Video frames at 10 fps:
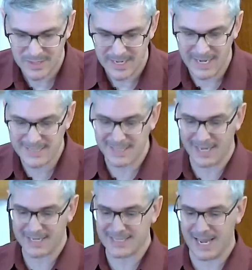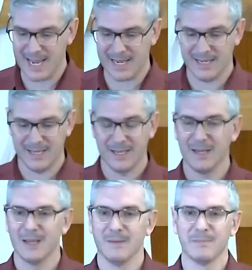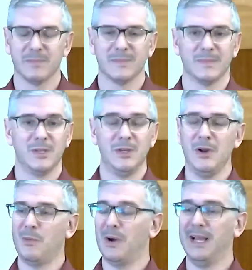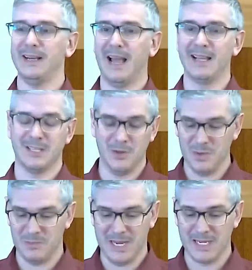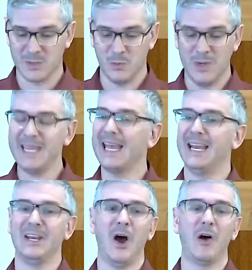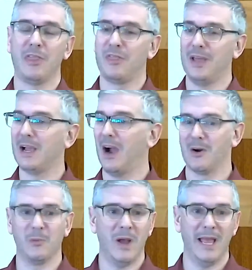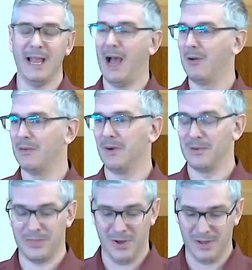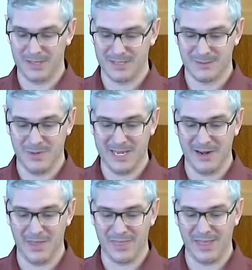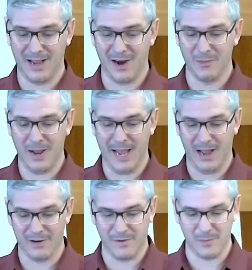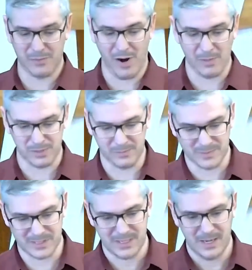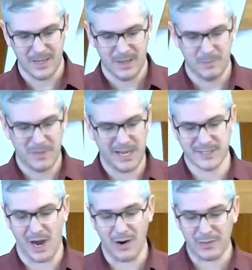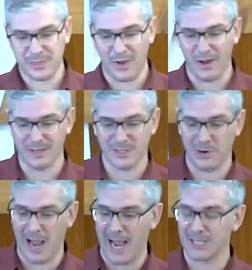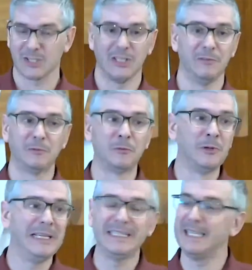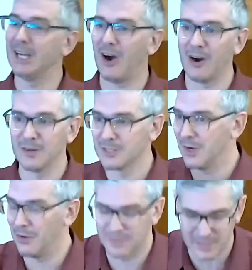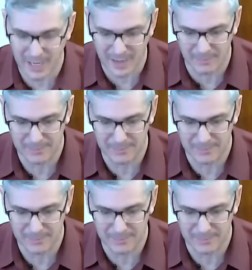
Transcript: It's like saying, you know what? As human beings, we cannot think our way out of our thoughts. We cannot think our way out of our problems because our thoughts are actually really hard to overcome.